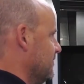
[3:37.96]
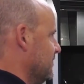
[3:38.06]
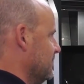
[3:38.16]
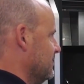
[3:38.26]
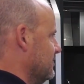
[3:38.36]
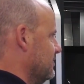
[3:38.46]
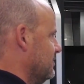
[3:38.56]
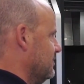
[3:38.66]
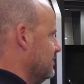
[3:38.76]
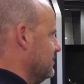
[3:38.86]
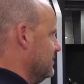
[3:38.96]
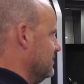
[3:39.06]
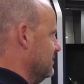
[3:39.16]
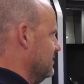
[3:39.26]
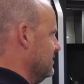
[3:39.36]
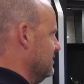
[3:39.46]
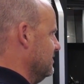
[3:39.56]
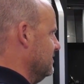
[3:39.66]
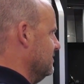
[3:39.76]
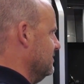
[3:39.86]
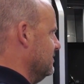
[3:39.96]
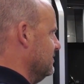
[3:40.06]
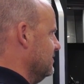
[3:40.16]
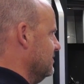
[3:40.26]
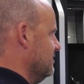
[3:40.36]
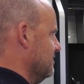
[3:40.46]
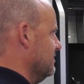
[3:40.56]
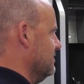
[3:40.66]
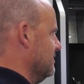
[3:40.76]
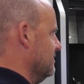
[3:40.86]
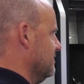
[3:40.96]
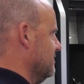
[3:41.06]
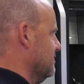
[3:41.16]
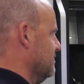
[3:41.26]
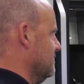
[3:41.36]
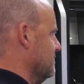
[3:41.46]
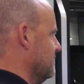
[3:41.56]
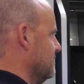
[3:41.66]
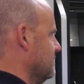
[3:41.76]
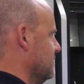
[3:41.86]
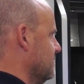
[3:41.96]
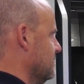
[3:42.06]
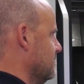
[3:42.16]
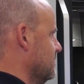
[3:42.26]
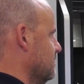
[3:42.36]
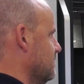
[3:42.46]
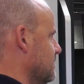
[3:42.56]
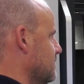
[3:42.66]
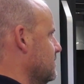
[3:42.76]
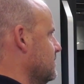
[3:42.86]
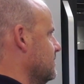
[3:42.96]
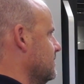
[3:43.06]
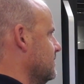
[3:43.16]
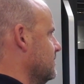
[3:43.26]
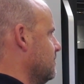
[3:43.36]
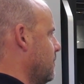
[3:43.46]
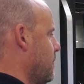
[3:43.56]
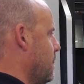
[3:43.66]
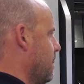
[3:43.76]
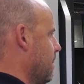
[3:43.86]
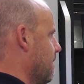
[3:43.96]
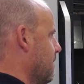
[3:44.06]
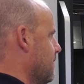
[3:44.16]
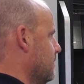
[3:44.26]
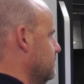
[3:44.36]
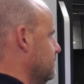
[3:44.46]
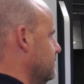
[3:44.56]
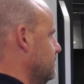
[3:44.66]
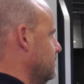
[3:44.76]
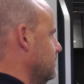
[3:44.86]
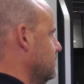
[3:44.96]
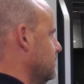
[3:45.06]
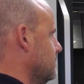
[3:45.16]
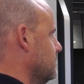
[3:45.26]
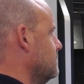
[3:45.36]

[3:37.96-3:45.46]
(not speaking)